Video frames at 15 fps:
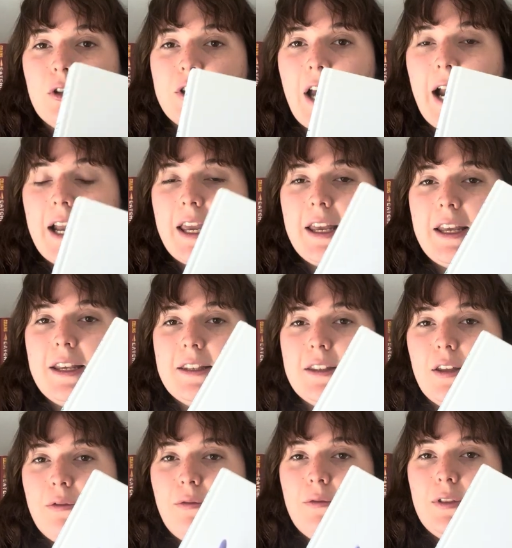jacket is
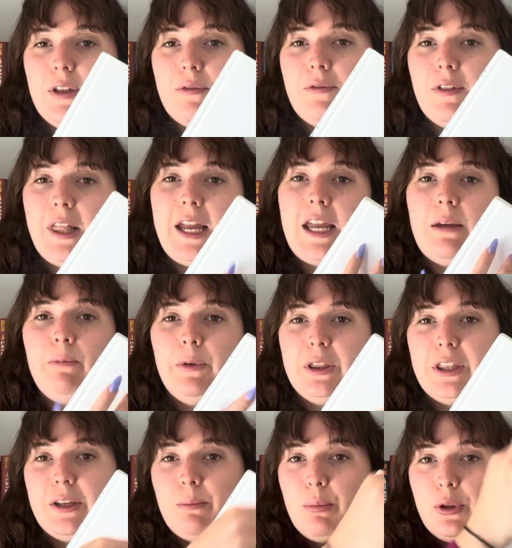the flame with
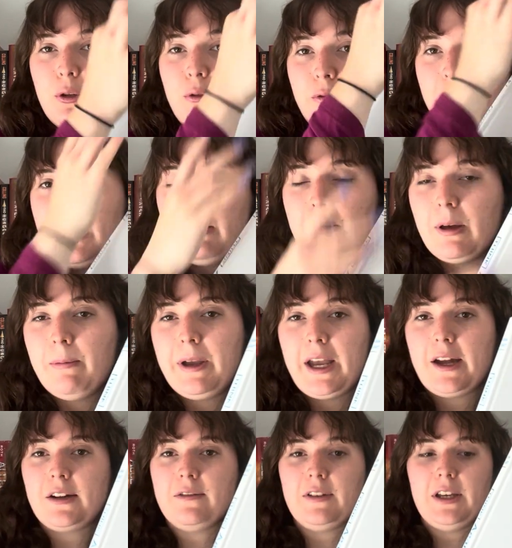the blue flame coming
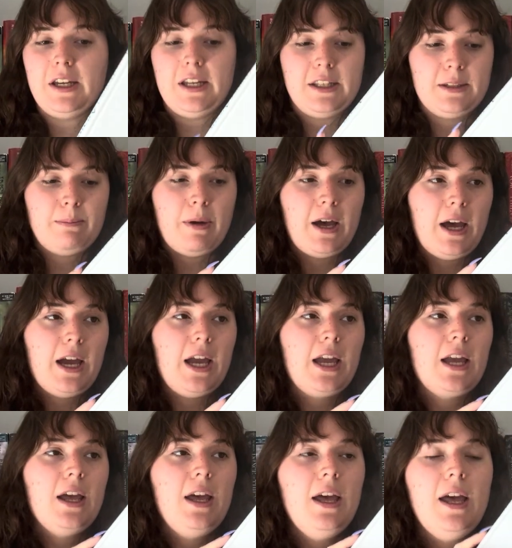out of it. It's by
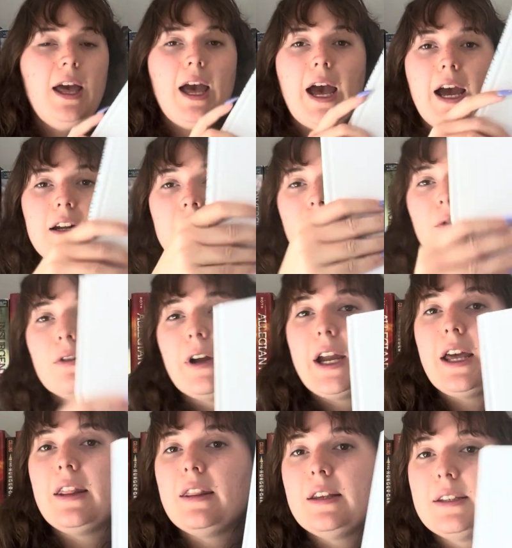Adam
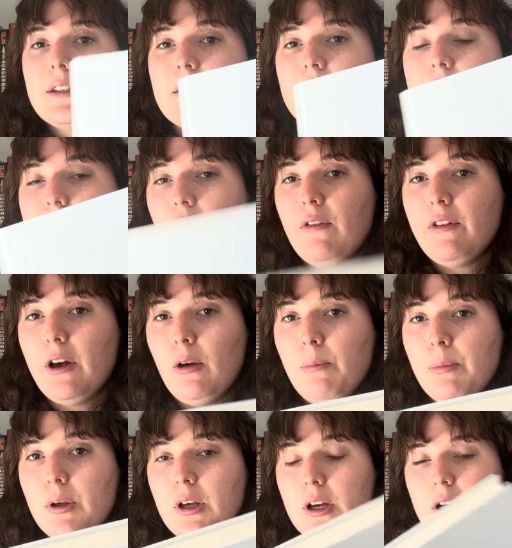Grant. This is a self-help
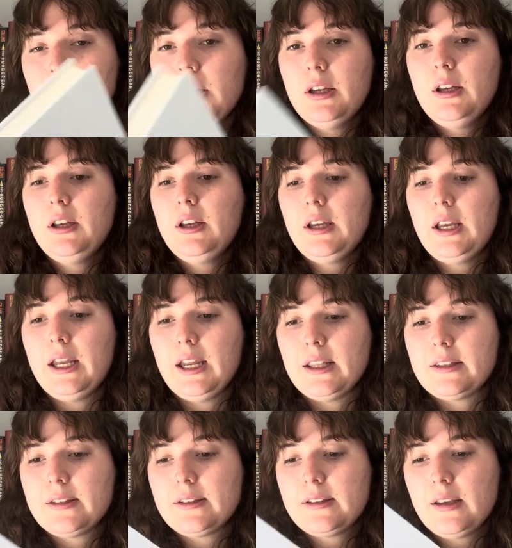book.
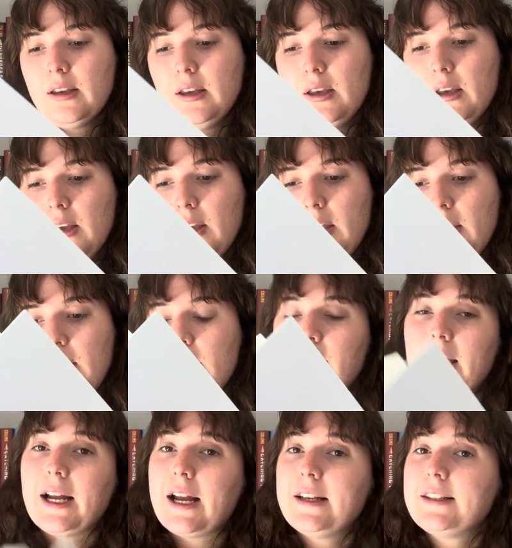It's,
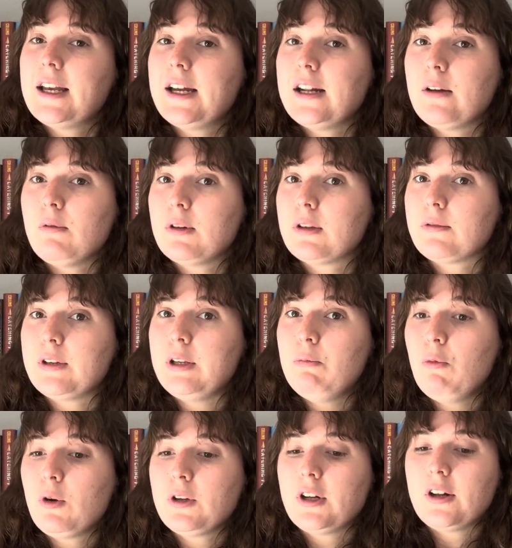like I said, I want to read
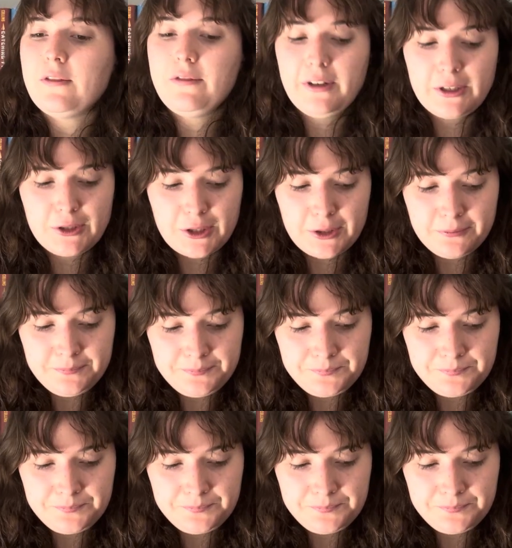more nonfiction.